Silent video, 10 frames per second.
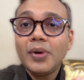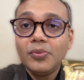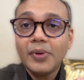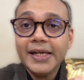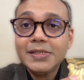
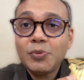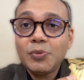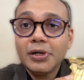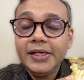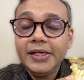white
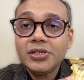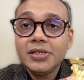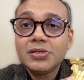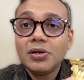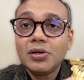spot
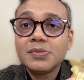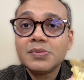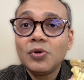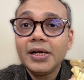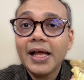lesions or the
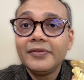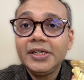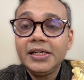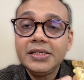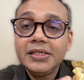small
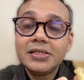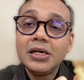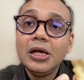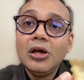cavities